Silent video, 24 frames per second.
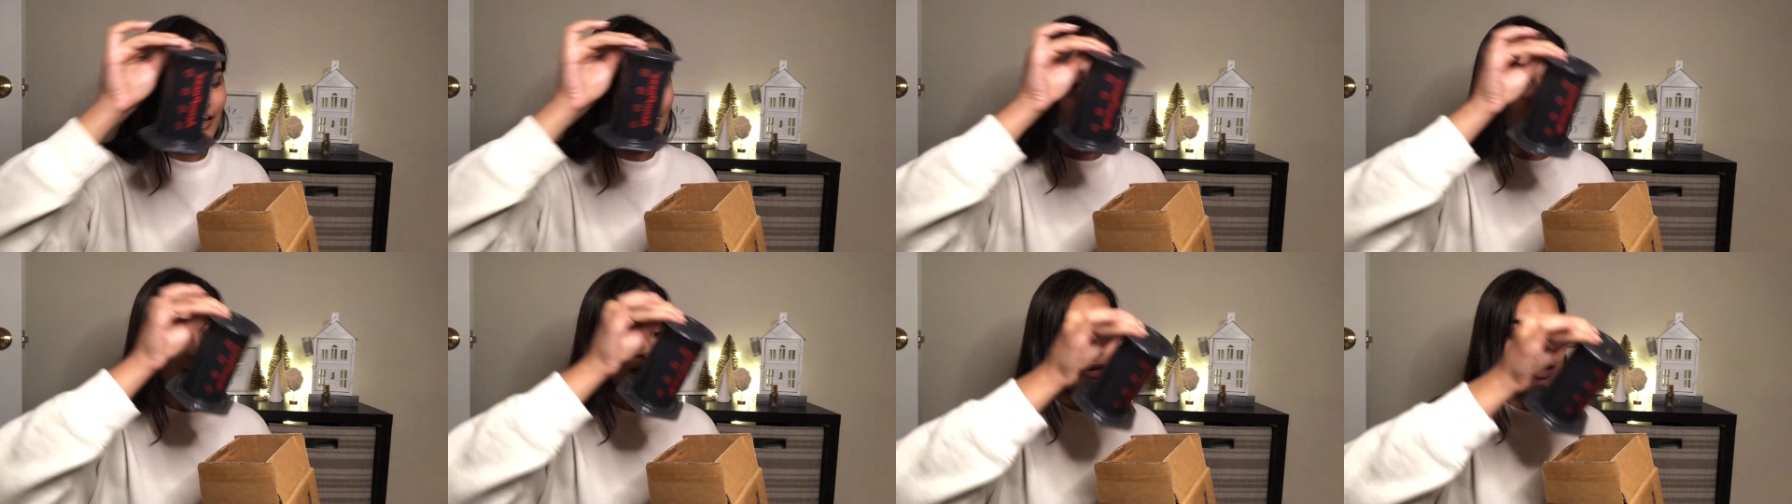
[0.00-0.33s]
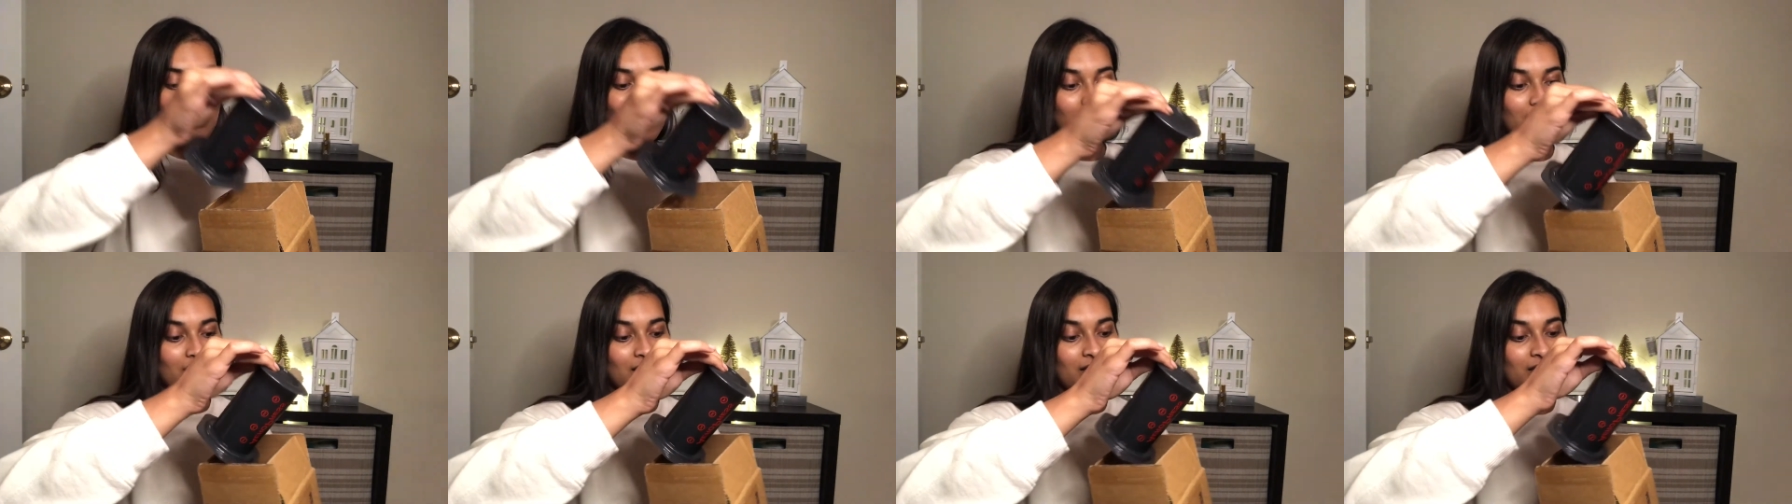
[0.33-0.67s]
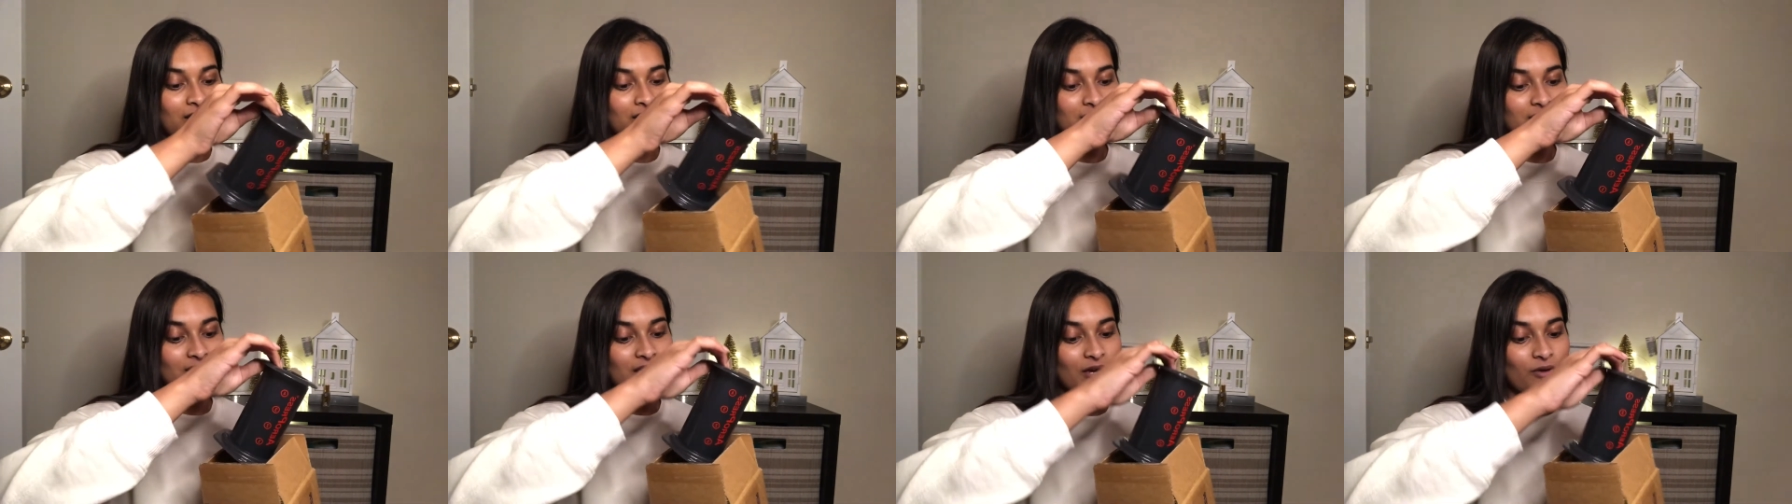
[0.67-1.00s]

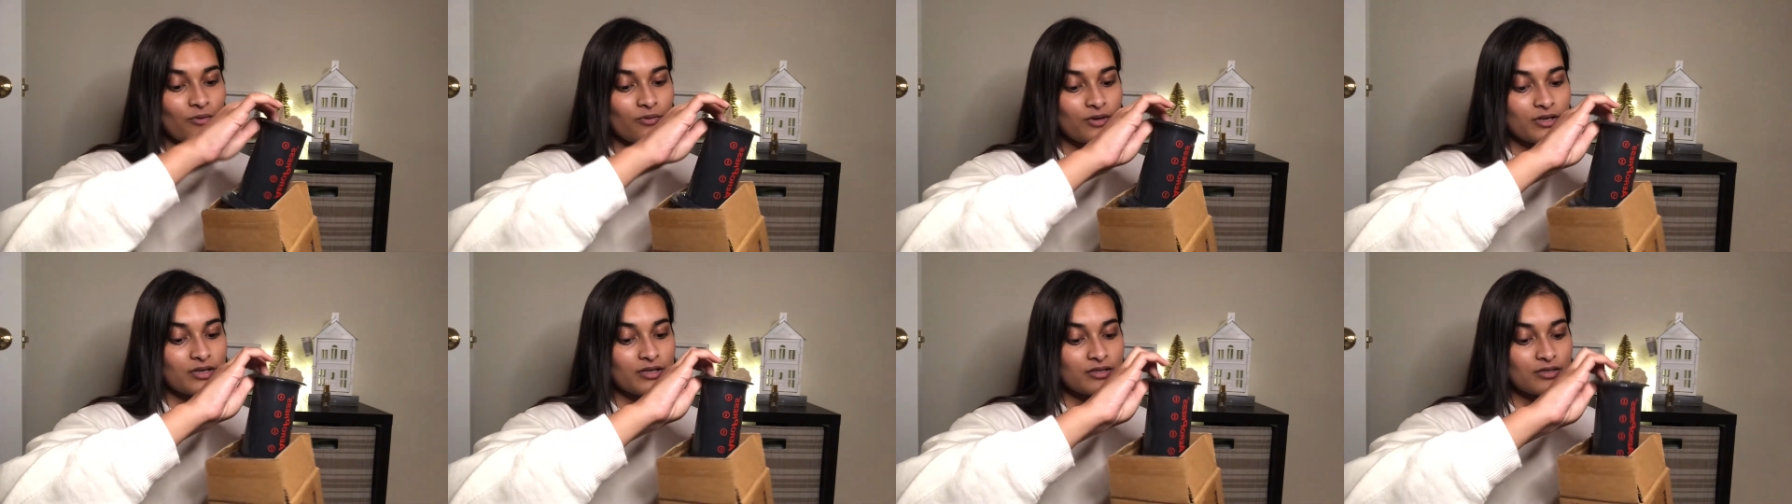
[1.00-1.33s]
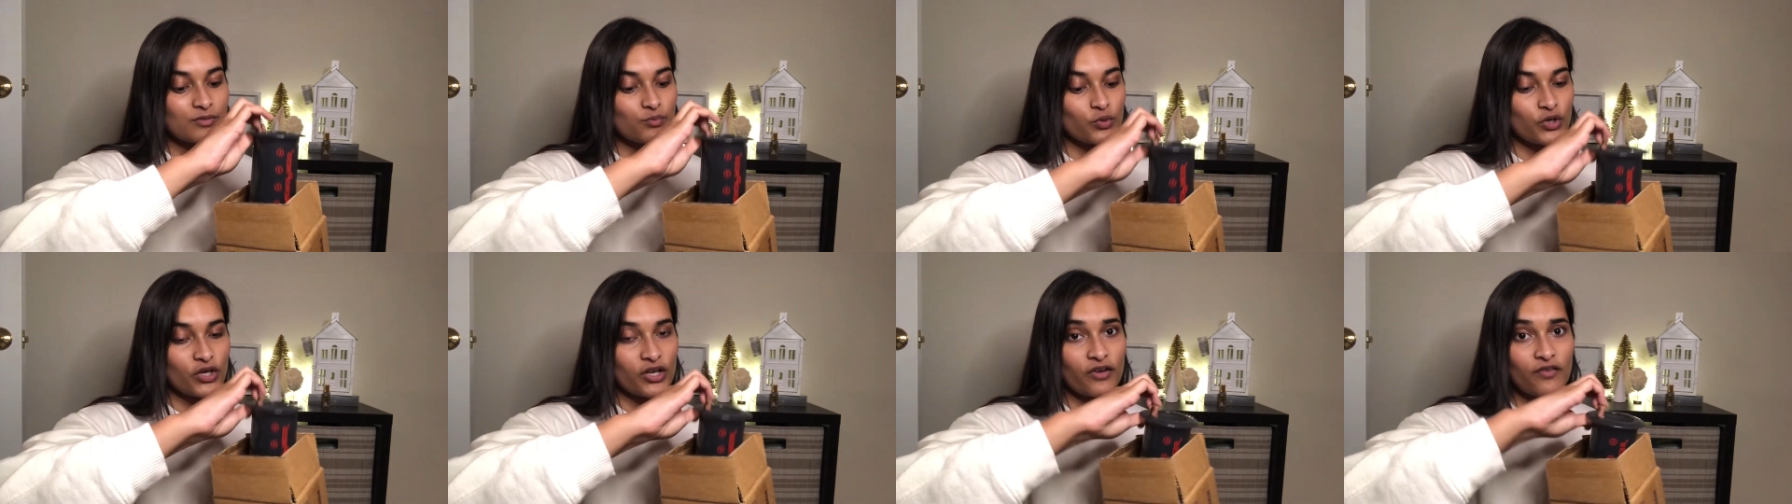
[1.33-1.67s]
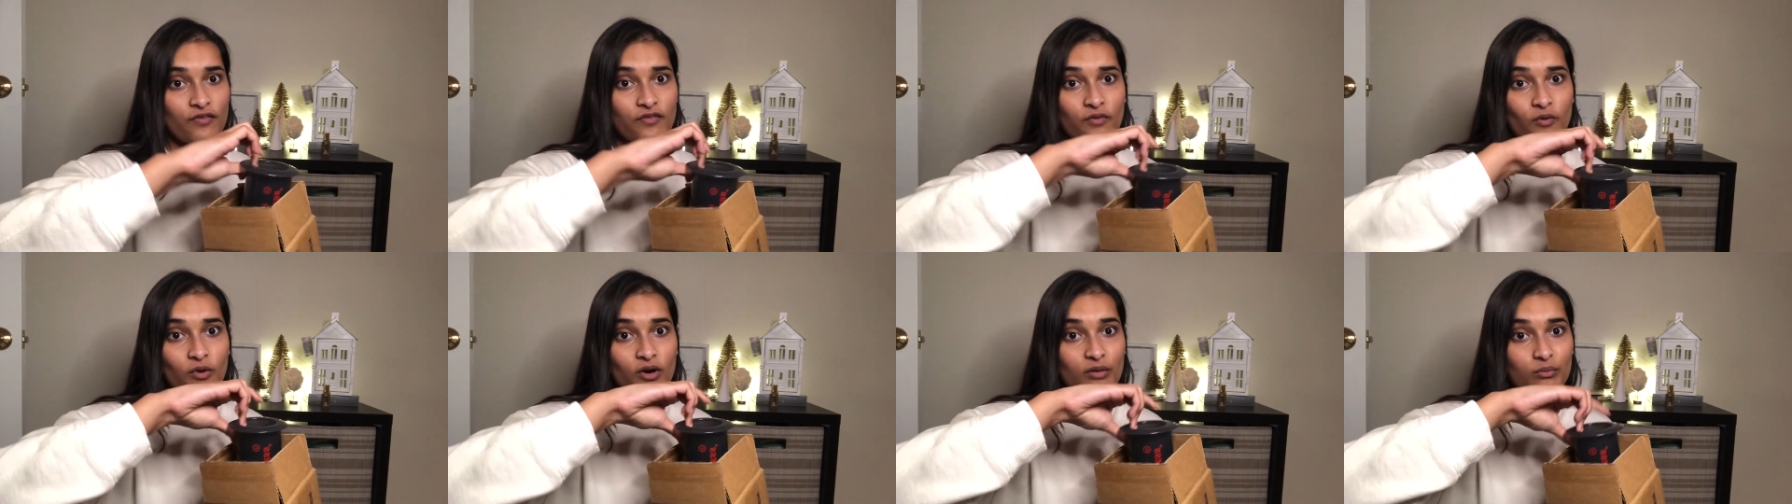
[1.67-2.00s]
and it was pretty
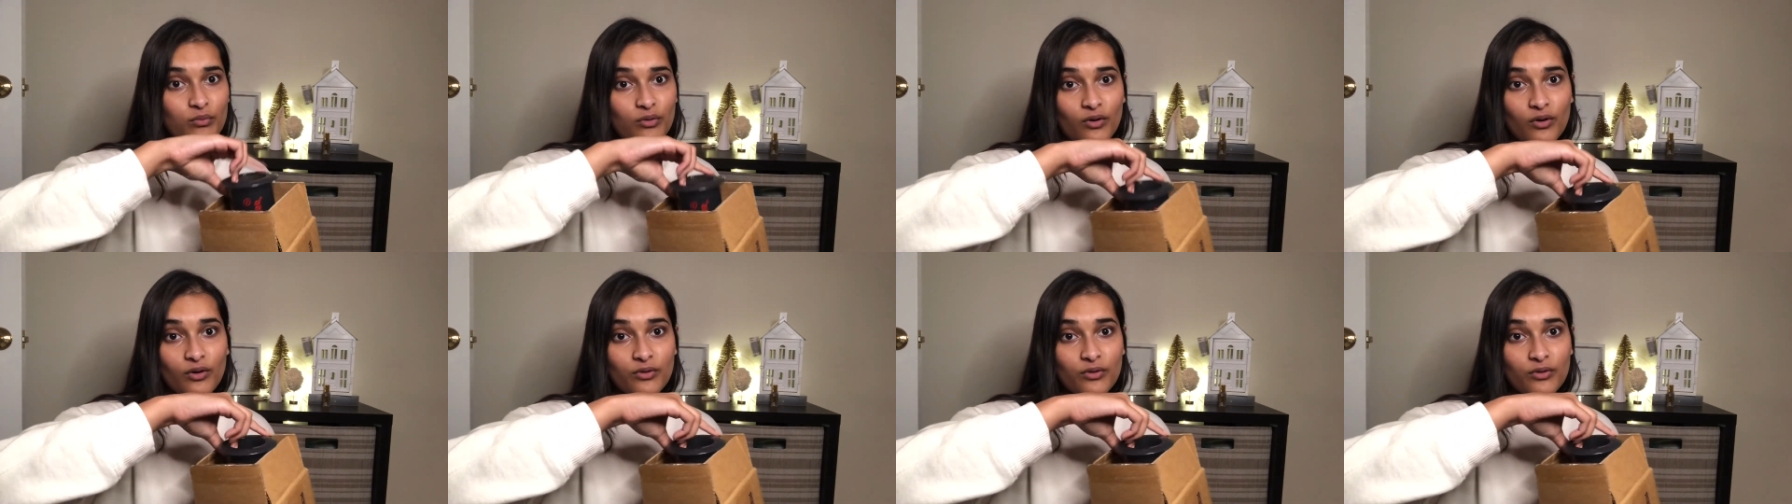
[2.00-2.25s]
affordable.